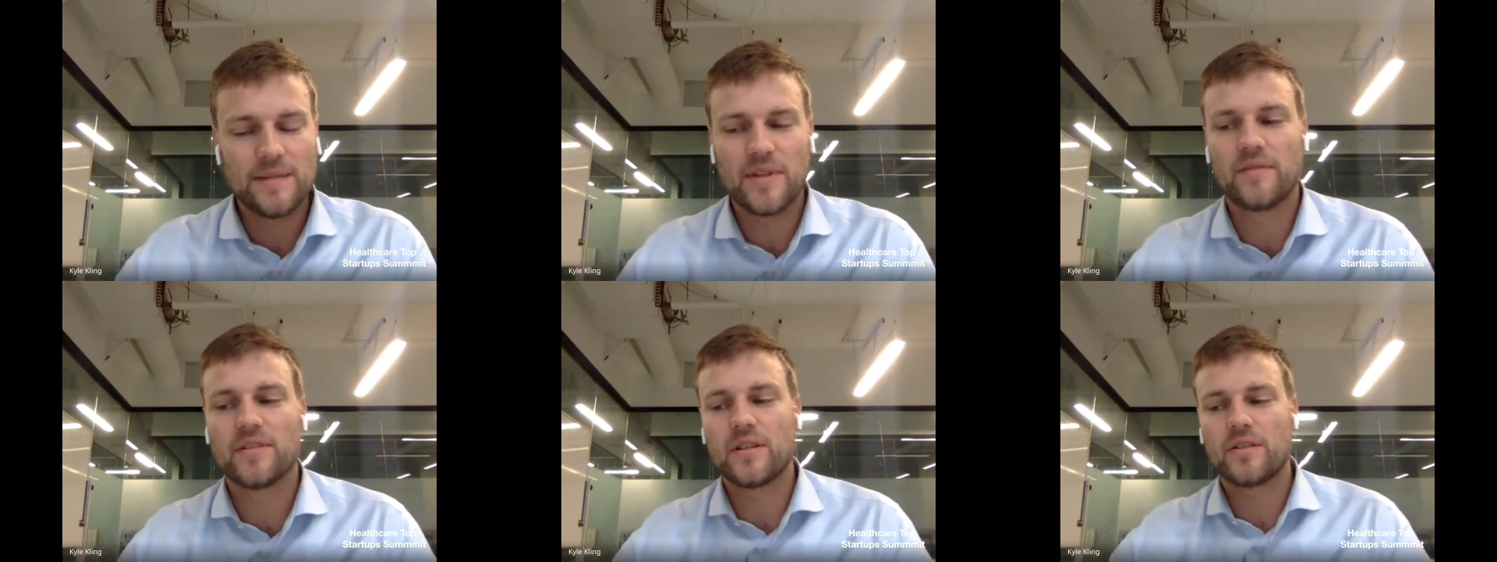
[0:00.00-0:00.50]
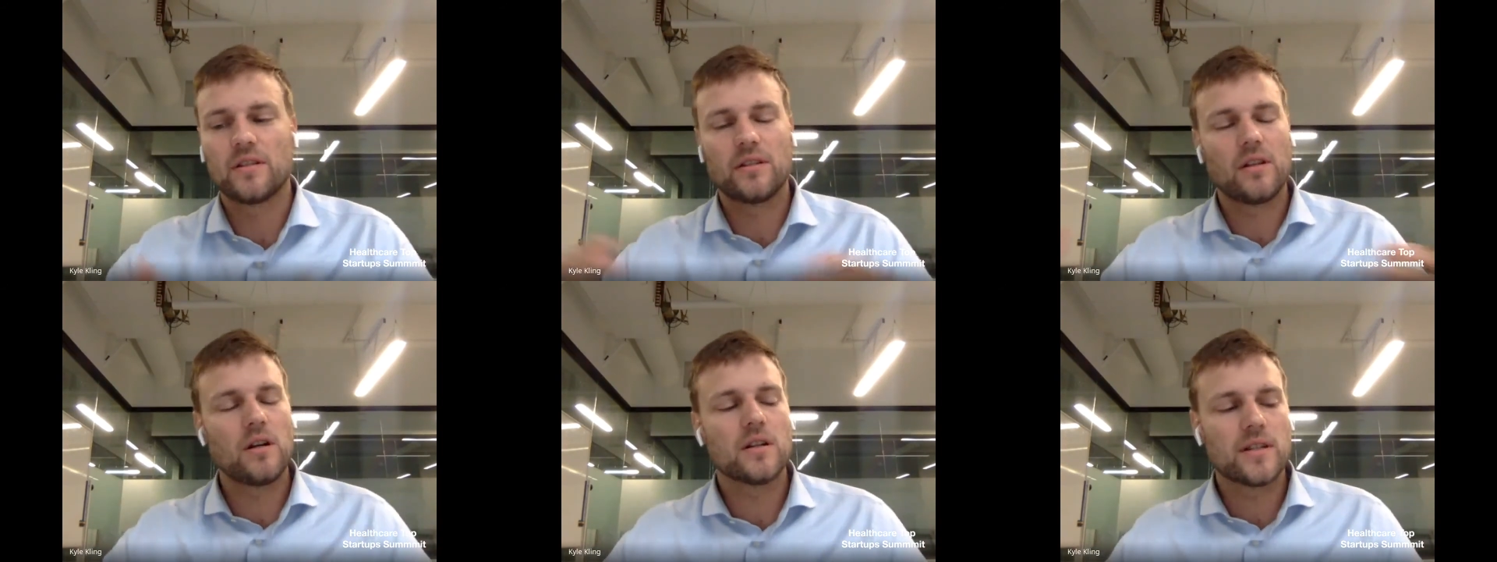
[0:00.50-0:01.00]
seems to have such a
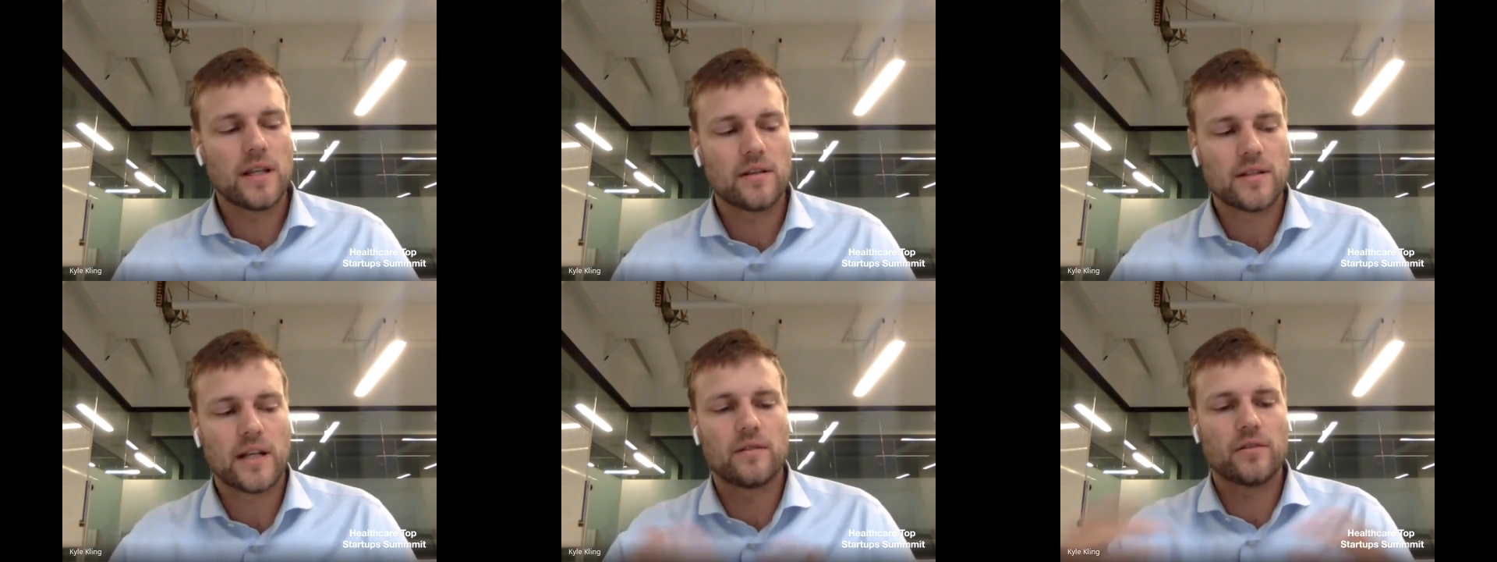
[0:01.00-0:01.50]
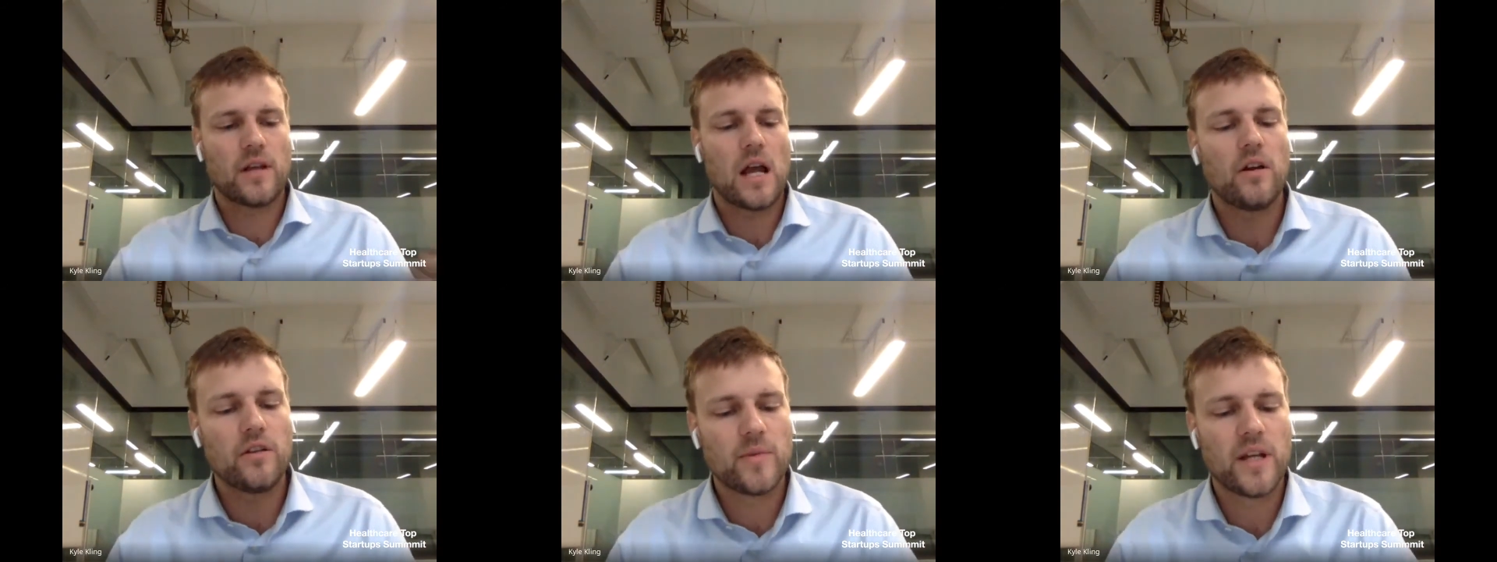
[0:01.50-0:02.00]
long sales cycle. Yeah. So
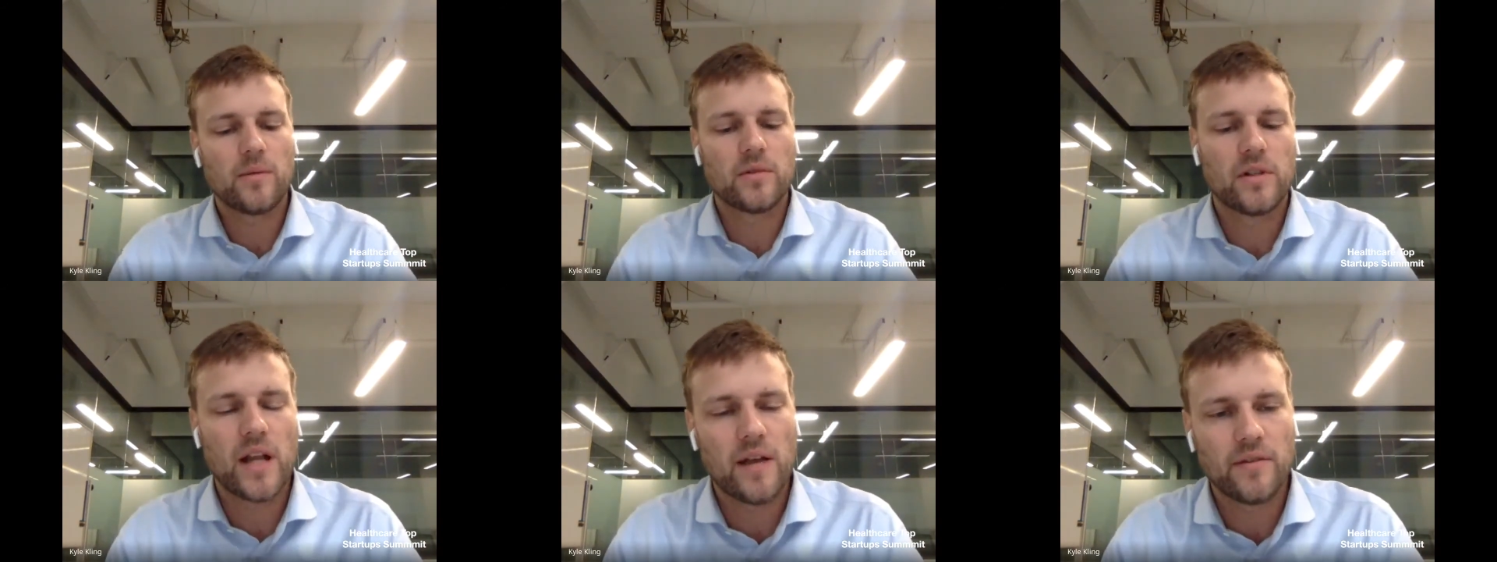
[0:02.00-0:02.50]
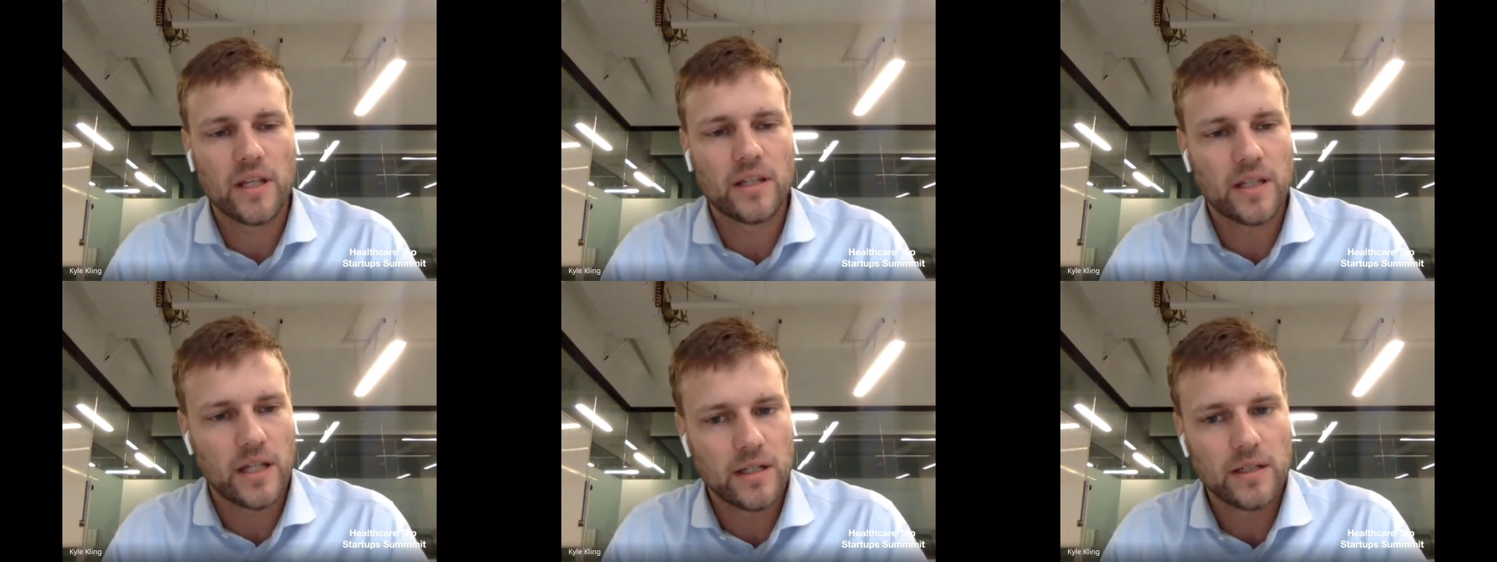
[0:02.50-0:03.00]
how have you been able to
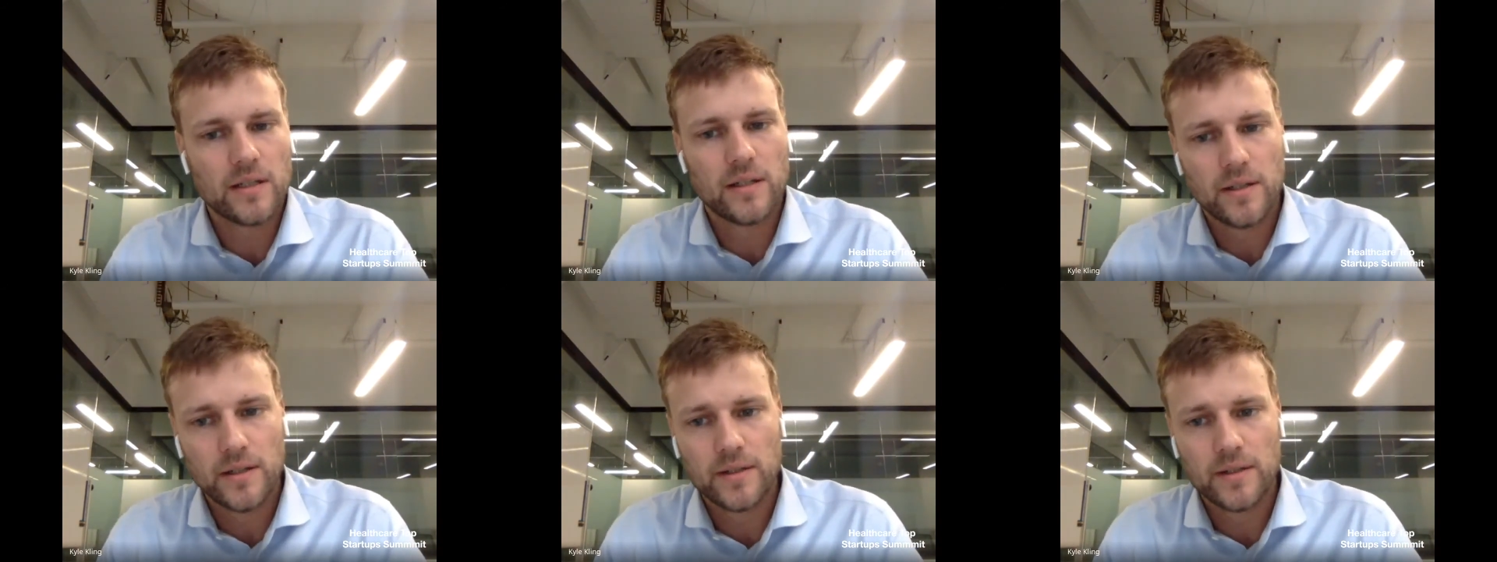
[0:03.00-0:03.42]
navigate that?